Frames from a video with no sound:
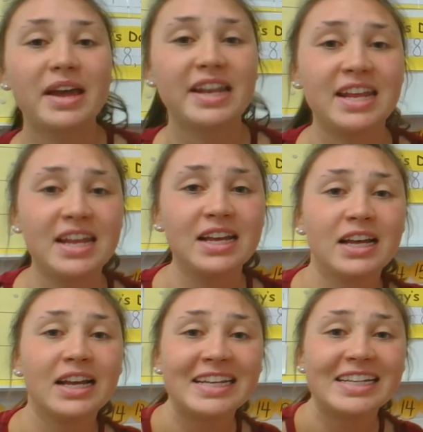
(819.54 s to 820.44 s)
many
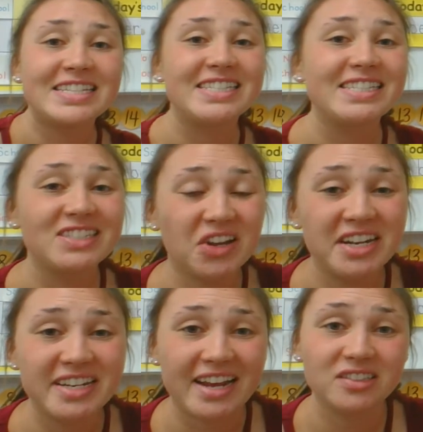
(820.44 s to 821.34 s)

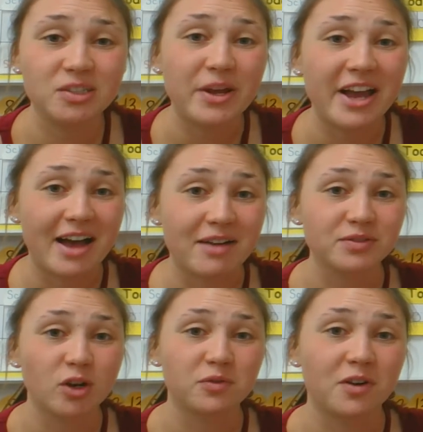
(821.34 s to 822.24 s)
sunny days do we have
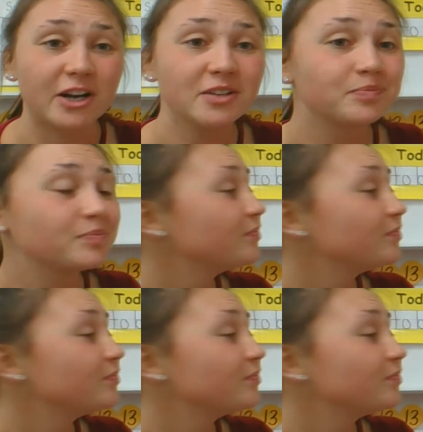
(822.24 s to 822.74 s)
so far?